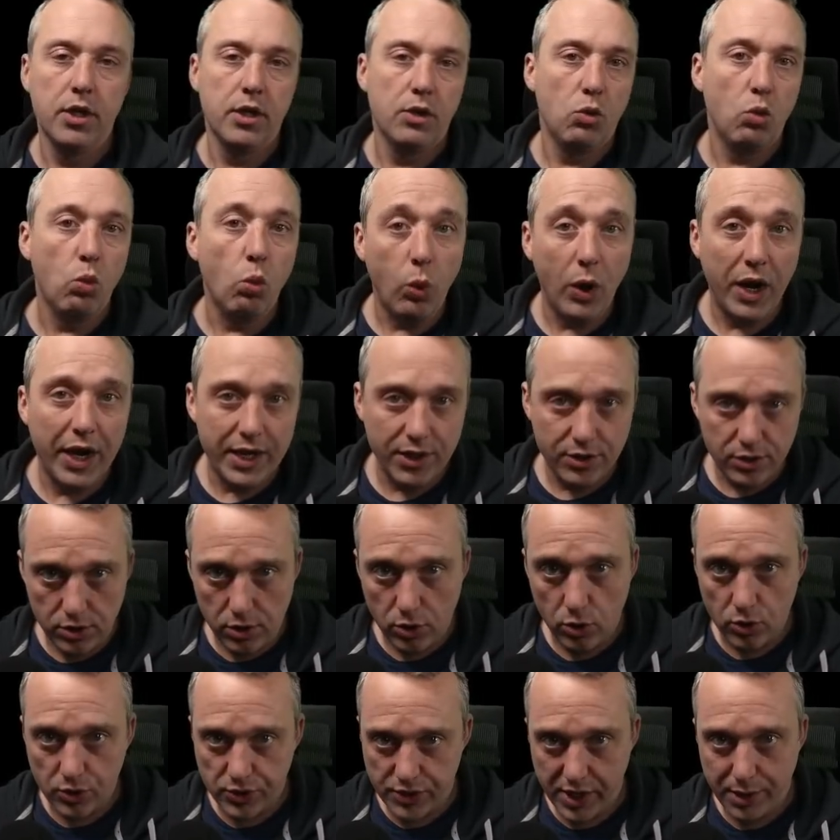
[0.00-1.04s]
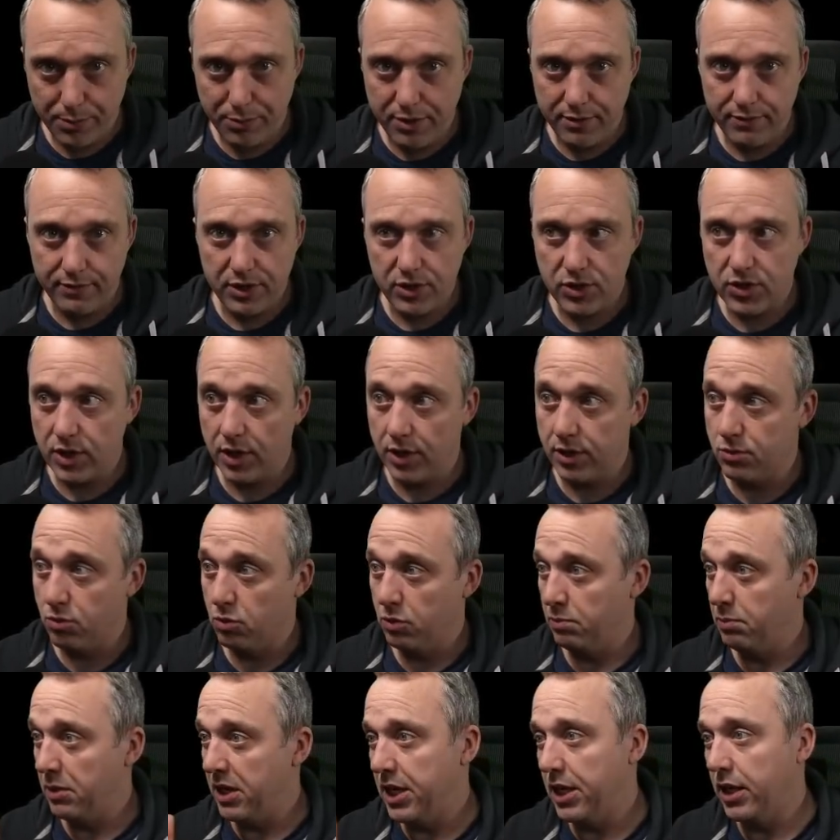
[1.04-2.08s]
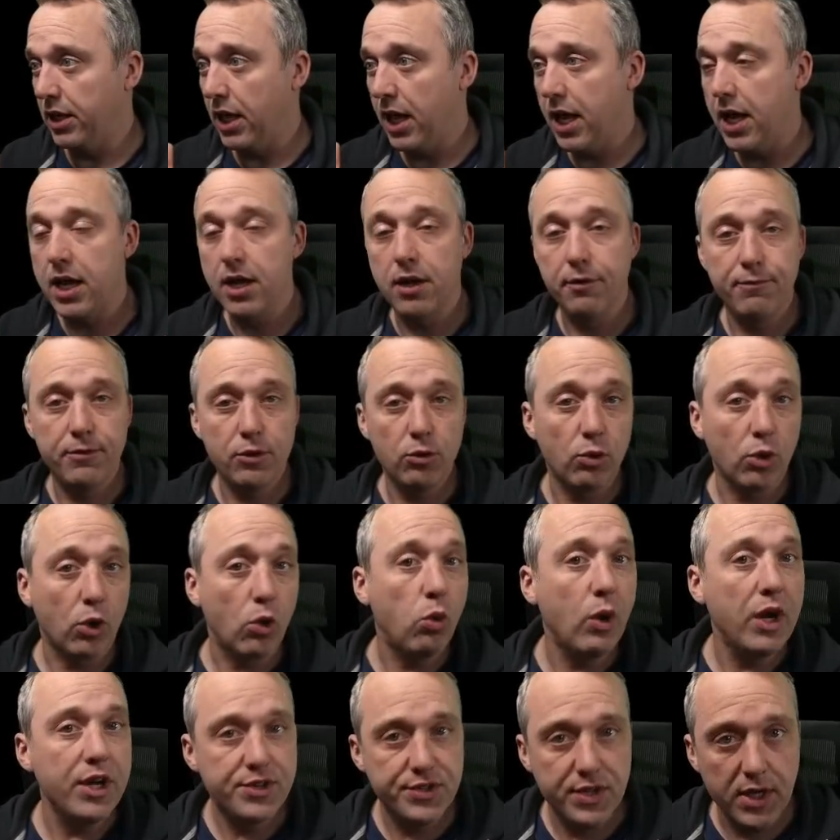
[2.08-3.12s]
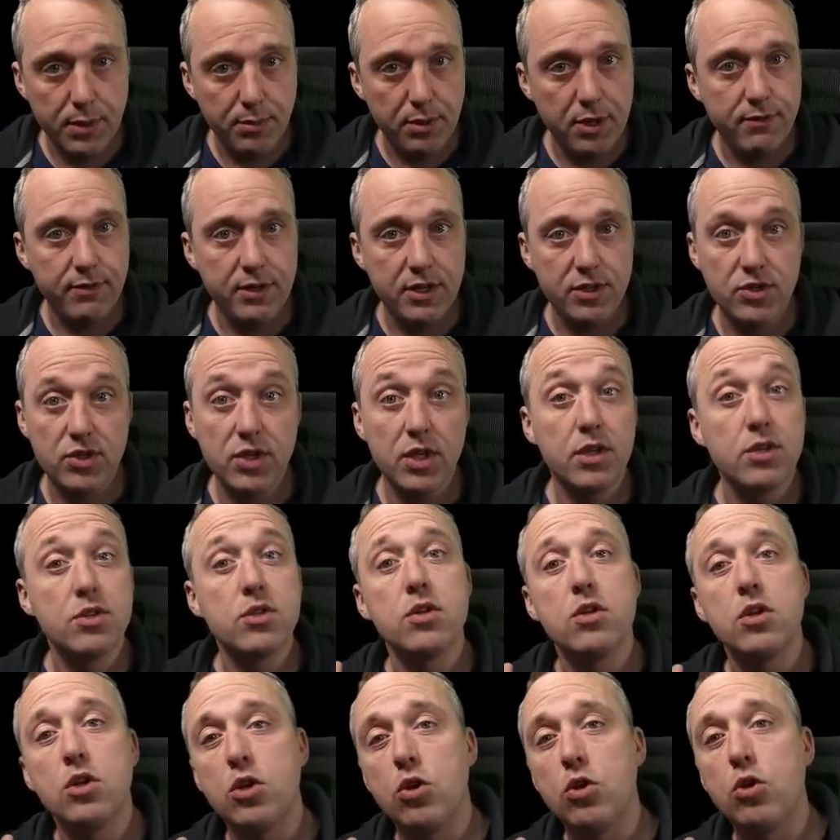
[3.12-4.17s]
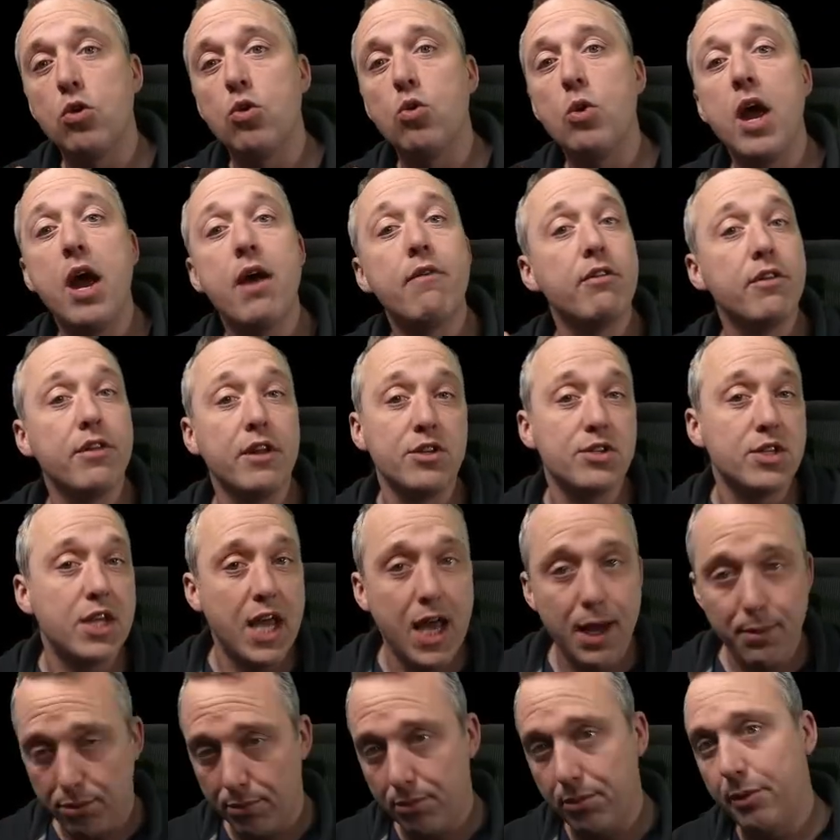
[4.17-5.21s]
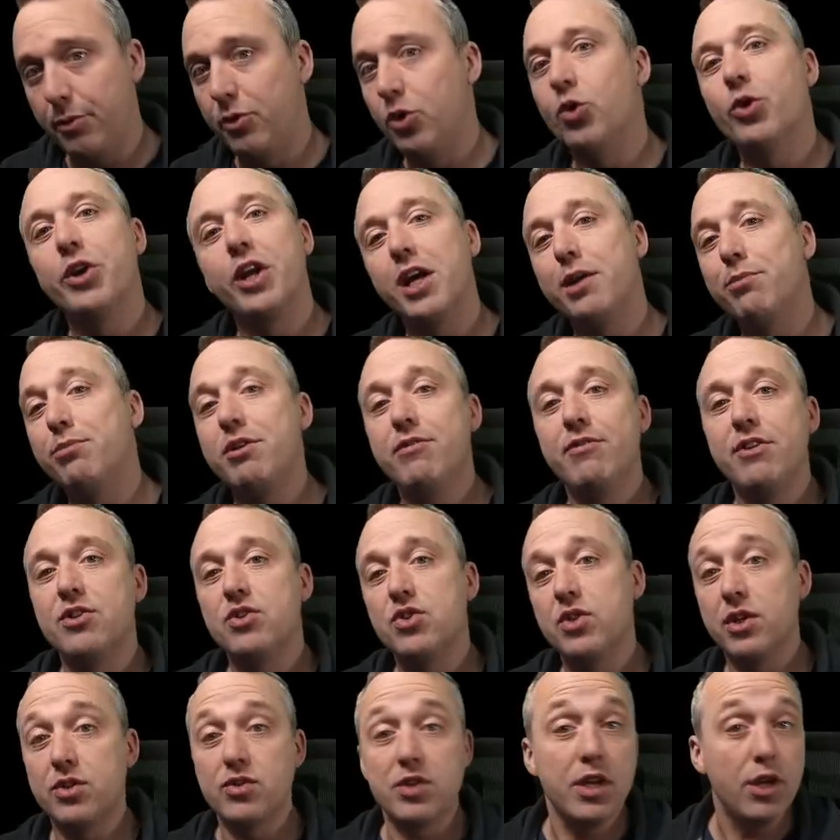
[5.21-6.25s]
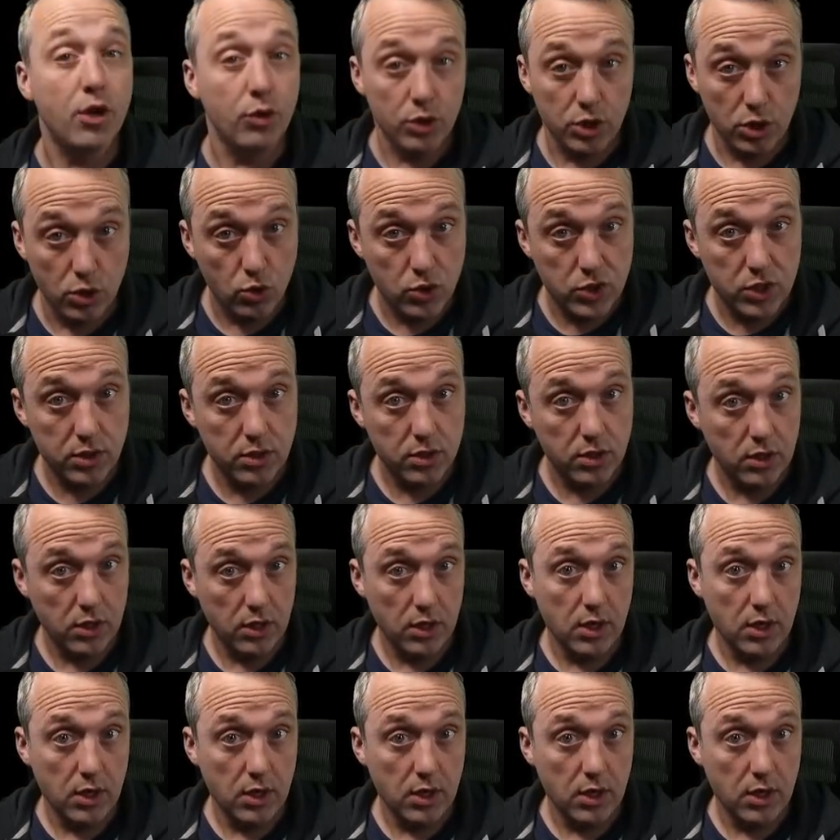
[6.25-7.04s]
way to use IPv6 when meaning, hey, if it requests IPv6, you everything's capable of doing IPv6, it'll use it.